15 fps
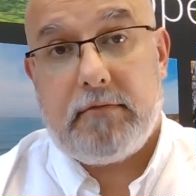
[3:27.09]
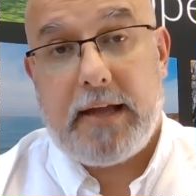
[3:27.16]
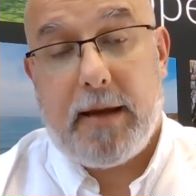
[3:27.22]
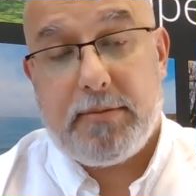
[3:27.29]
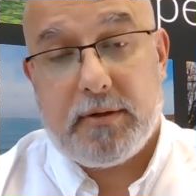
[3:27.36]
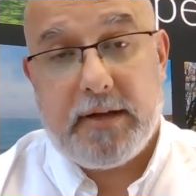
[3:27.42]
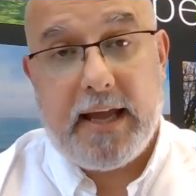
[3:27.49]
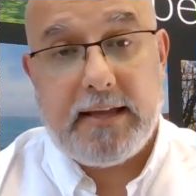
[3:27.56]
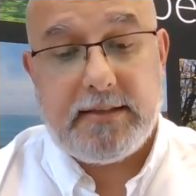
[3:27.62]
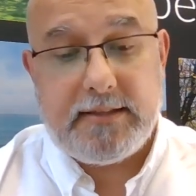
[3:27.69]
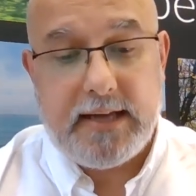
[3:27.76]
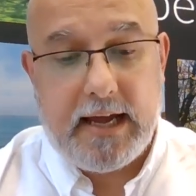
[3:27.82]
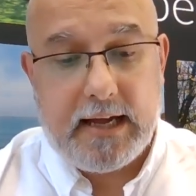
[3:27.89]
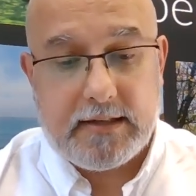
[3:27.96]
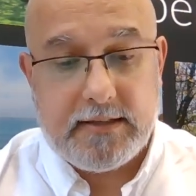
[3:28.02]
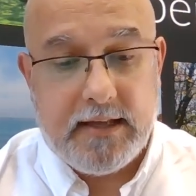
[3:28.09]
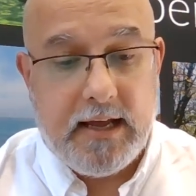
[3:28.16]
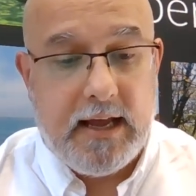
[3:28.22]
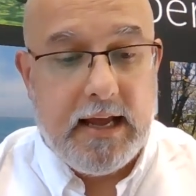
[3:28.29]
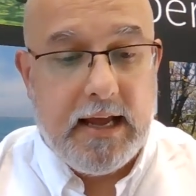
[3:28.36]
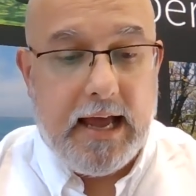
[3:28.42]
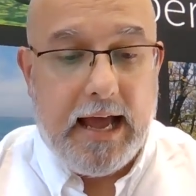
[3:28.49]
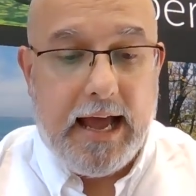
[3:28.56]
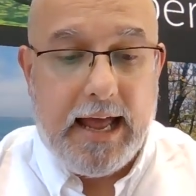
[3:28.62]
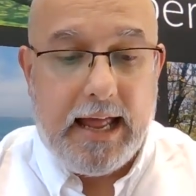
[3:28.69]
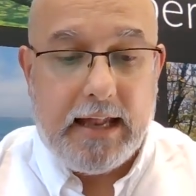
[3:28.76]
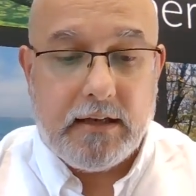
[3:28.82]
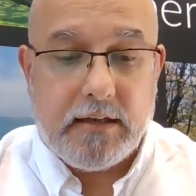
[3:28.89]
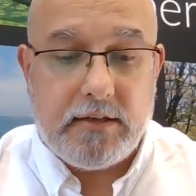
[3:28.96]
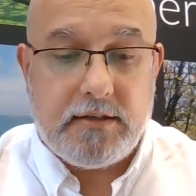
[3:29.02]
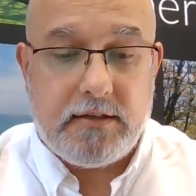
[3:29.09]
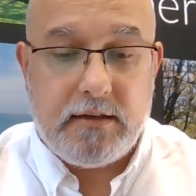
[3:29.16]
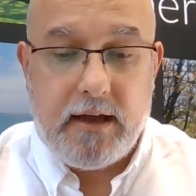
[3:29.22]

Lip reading: capital gains tax and